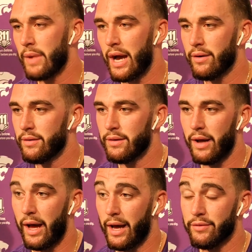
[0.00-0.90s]
I
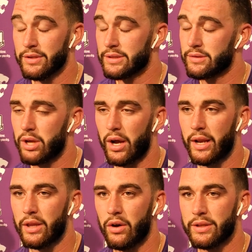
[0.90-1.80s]
I was talking
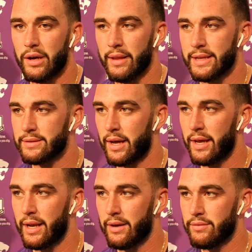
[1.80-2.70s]
at the hotel last
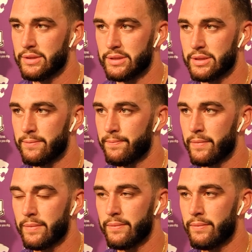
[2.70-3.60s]
night, and I was
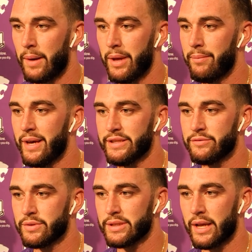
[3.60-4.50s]
my main
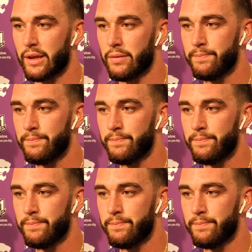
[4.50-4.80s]
message was like